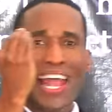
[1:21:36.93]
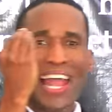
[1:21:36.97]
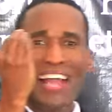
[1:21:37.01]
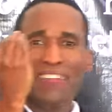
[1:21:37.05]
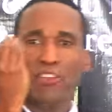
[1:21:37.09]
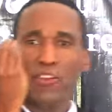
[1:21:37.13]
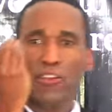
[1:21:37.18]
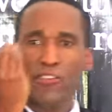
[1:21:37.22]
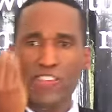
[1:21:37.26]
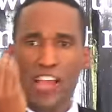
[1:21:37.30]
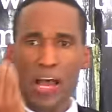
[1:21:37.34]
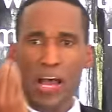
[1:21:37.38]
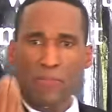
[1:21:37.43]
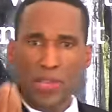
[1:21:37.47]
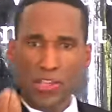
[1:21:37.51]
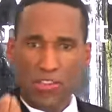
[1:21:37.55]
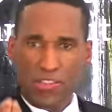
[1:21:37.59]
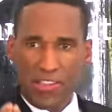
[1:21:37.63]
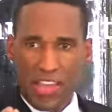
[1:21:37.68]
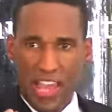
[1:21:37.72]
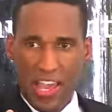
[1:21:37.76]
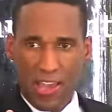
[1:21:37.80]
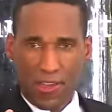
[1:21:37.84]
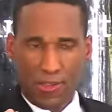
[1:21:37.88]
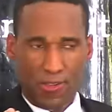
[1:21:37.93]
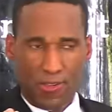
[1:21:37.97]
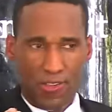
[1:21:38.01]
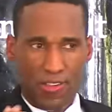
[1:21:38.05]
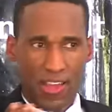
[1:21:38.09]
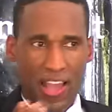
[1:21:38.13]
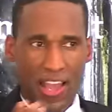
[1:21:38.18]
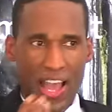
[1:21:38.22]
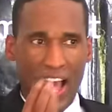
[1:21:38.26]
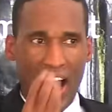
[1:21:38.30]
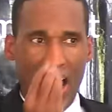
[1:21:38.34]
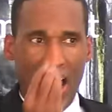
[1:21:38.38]
Like the psalmist
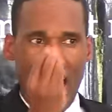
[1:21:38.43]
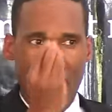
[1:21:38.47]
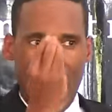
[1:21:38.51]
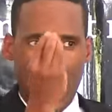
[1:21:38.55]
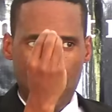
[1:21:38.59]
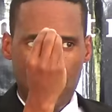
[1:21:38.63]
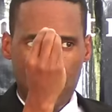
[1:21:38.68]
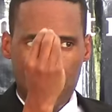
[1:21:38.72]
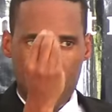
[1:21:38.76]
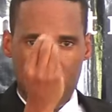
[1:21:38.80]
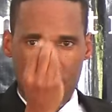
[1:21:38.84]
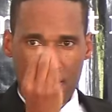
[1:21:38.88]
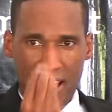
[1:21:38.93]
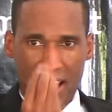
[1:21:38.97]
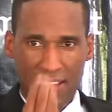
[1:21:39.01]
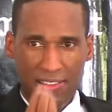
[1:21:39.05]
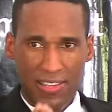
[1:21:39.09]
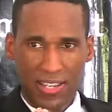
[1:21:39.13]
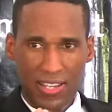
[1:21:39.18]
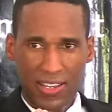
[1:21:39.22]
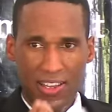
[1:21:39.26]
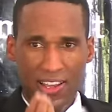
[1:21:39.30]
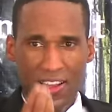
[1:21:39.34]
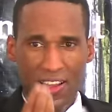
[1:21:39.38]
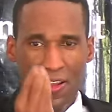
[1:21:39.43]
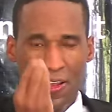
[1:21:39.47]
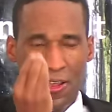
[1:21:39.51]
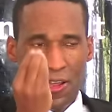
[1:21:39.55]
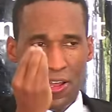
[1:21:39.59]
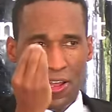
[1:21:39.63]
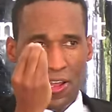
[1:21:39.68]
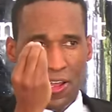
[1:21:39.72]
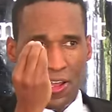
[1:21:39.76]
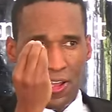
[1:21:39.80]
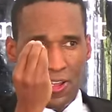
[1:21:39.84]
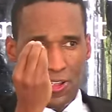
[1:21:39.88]
says, I have set
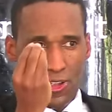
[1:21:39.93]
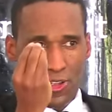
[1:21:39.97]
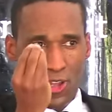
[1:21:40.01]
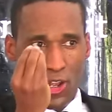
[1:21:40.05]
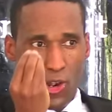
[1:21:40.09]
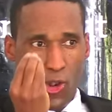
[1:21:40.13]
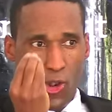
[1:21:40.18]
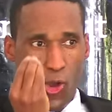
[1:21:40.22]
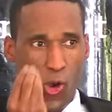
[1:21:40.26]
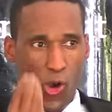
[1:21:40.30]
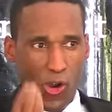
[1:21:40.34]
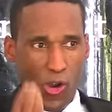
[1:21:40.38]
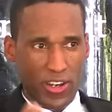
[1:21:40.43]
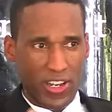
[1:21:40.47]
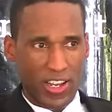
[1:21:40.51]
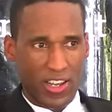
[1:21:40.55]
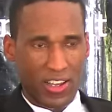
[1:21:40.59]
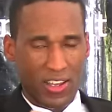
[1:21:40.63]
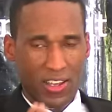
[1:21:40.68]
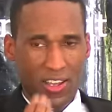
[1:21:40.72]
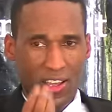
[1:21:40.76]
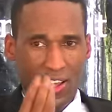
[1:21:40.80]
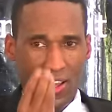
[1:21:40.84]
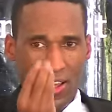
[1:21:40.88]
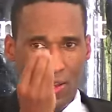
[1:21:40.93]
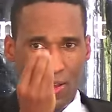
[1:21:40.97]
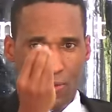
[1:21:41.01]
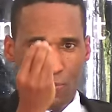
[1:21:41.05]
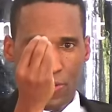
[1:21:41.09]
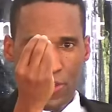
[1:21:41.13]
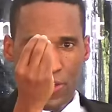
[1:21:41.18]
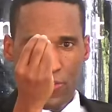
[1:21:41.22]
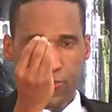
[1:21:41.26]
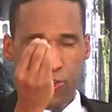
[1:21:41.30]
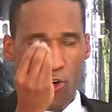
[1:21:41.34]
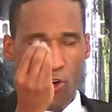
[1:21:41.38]
the Lord
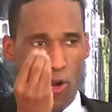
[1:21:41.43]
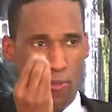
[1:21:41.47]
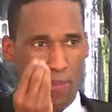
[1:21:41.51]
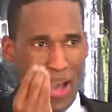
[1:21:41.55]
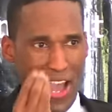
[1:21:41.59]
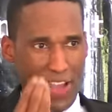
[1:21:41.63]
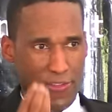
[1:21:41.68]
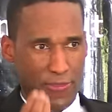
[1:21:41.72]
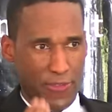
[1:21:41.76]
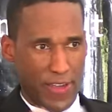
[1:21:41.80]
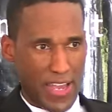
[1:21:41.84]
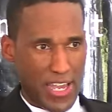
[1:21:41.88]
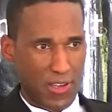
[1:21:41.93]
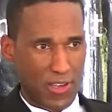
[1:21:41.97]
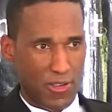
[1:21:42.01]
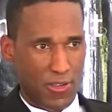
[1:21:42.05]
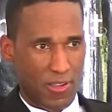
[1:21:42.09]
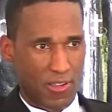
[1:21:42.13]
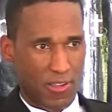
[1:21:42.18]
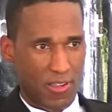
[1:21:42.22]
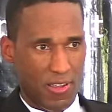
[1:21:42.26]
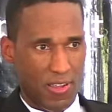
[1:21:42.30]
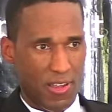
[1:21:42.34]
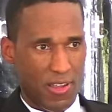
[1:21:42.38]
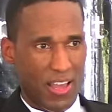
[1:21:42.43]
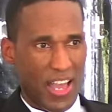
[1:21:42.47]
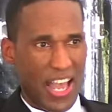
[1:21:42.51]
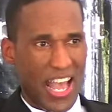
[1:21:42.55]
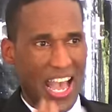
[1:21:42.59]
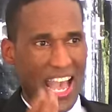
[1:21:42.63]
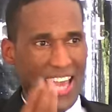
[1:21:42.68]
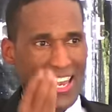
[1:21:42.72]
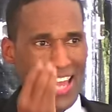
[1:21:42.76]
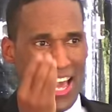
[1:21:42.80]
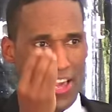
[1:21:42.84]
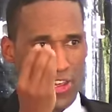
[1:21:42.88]
before my face,
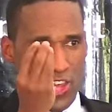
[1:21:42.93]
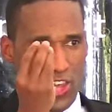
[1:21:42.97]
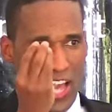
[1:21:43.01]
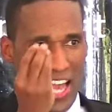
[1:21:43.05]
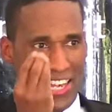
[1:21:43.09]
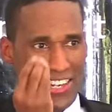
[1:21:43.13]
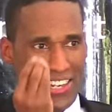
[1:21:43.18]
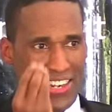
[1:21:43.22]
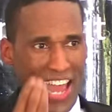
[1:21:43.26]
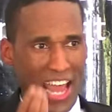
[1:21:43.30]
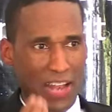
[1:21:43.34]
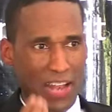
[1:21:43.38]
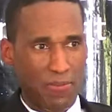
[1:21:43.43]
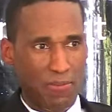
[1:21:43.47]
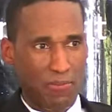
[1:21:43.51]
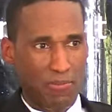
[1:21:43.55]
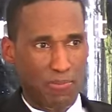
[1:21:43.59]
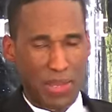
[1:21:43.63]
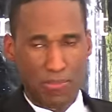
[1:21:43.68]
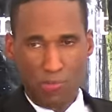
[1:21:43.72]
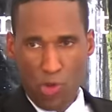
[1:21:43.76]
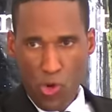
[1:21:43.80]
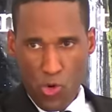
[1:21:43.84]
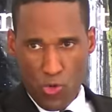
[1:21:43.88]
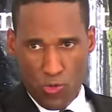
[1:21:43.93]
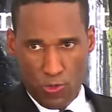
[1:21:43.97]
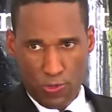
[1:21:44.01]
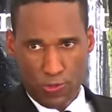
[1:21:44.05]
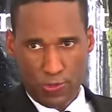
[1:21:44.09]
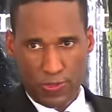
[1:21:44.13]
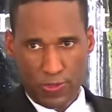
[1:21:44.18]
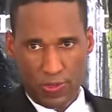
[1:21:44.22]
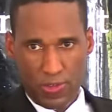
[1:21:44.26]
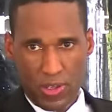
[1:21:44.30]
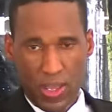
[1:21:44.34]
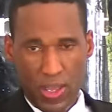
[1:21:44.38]
and I shall not be
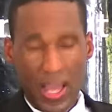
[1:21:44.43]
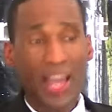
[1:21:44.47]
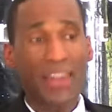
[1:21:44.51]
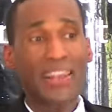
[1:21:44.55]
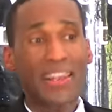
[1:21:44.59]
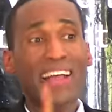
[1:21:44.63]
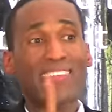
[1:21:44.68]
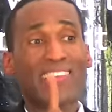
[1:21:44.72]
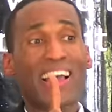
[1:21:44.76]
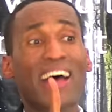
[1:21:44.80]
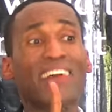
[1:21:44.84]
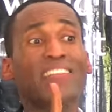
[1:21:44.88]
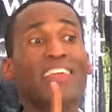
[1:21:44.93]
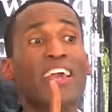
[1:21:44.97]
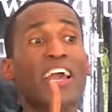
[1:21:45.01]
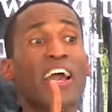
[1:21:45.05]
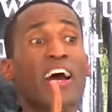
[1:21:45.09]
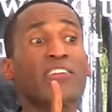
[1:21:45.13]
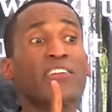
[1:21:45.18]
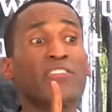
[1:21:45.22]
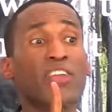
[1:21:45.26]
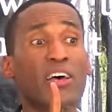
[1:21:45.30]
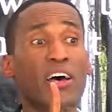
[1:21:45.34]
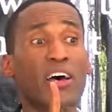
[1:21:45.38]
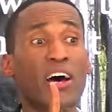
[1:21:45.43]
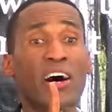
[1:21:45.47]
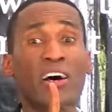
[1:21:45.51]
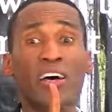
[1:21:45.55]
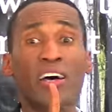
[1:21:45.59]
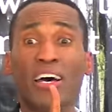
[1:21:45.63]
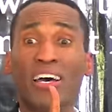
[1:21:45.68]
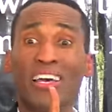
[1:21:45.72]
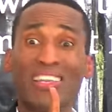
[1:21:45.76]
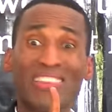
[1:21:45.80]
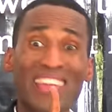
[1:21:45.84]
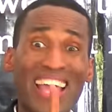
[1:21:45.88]
moved. That's how they, under,
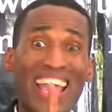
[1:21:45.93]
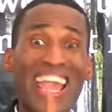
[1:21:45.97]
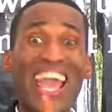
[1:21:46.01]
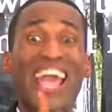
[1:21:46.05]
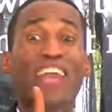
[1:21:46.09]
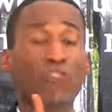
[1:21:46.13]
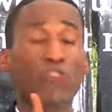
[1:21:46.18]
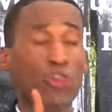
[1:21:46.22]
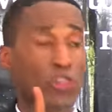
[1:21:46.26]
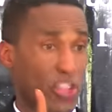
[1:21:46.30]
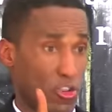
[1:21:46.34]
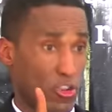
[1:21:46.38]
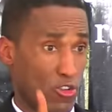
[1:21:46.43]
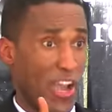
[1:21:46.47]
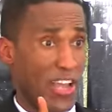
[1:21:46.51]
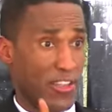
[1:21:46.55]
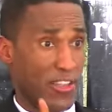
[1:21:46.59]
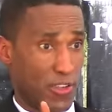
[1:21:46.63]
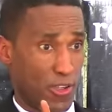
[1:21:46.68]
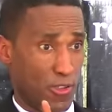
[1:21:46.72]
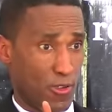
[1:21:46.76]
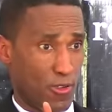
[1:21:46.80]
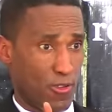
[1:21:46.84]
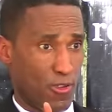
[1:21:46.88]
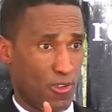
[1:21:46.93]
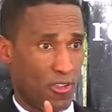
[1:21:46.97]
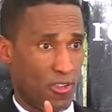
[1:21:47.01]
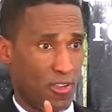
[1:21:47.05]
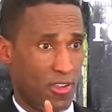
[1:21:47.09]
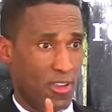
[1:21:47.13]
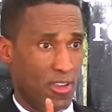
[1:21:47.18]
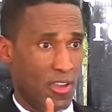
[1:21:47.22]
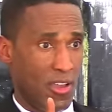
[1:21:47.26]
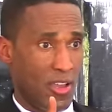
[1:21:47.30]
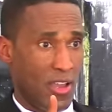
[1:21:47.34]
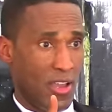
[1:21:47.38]
uh, they handled the
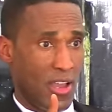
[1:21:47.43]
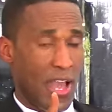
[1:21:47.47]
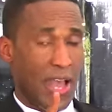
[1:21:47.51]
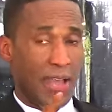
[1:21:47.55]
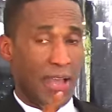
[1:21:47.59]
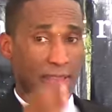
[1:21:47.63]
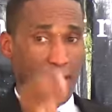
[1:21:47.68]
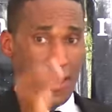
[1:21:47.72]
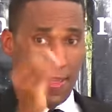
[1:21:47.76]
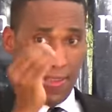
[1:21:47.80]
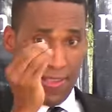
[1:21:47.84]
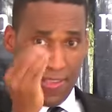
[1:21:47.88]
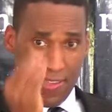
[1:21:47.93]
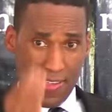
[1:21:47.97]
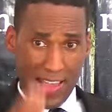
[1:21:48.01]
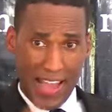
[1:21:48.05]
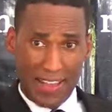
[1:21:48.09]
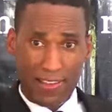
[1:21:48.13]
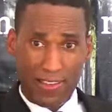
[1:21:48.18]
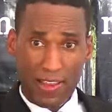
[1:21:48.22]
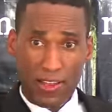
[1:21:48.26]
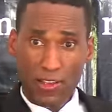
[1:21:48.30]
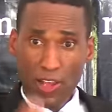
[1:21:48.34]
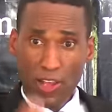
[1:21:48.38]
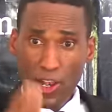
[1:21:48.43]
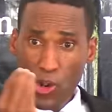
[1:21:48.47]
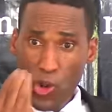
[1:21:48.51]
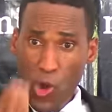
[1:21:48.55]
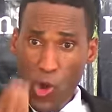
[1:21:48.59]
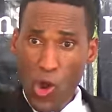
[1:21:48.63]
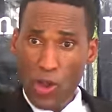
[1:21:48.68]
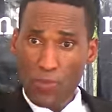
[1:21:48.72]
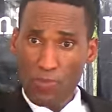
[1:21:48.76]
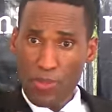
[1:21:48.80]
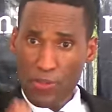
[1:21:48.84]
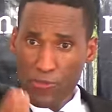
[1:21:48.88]
crisis. They set the
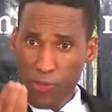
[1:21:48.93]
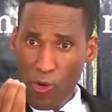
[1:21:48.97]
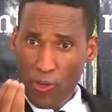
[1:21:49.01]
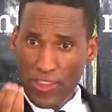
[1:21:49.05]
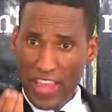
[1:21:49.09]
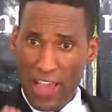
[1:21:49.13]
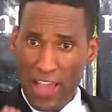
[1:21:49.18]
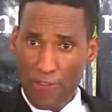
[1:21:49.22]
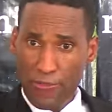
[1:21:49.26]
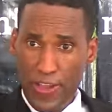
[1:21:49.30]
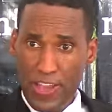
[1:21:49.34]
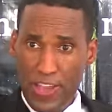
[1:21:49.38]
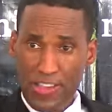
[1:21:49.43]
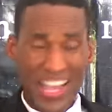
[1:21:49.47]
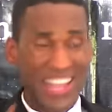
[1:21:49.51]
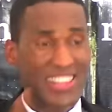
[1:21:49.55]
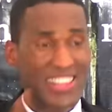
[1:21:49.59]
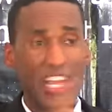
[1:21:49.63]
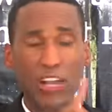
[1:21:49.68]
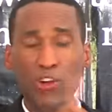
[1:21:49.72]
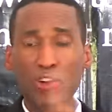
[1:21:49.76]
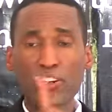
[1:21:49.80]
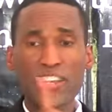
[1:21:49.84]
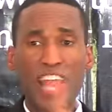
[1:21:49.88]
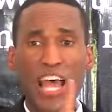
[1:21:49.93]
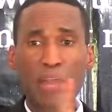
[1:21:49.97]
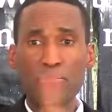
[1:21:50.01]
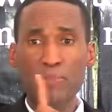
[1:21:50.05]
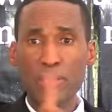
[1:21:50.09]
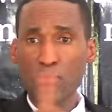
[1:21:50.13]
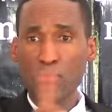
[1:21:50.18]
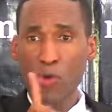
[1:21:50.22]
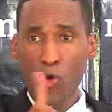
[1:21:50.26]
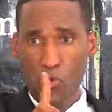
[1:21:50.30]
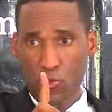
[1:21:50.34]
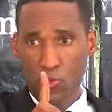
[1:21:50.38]
Lord before their face and they could
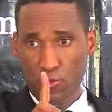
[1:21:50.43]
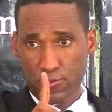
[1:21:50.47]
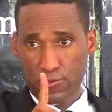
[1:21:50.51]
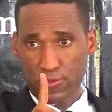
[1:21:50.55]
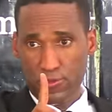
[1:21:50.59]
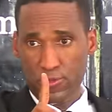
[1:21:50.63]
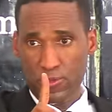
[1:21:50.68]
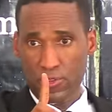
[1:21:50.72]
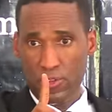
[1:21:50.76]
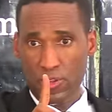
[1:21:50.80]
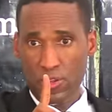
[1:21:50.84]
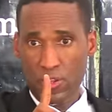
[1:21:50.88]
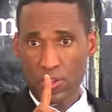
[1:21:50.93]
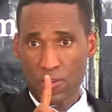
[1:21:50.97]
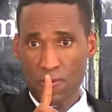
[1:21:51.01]
not be moved.